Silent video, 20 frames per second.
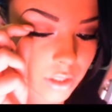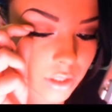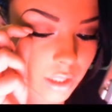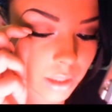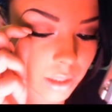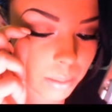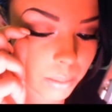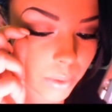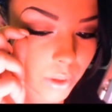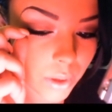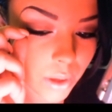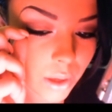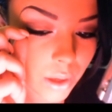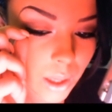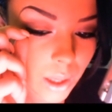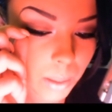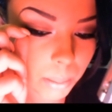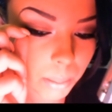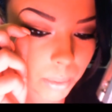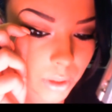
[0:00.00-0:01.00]
keep
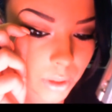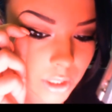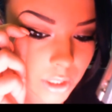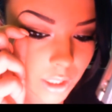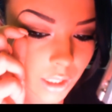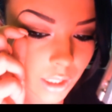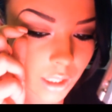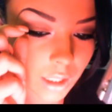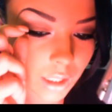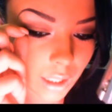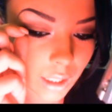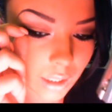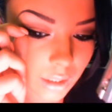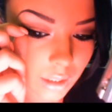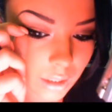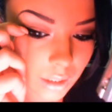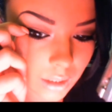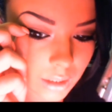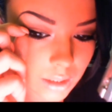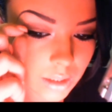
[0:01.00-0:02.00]
pushing it like
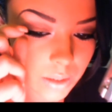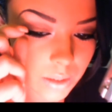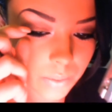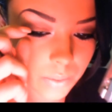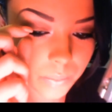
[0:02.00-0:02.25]
this.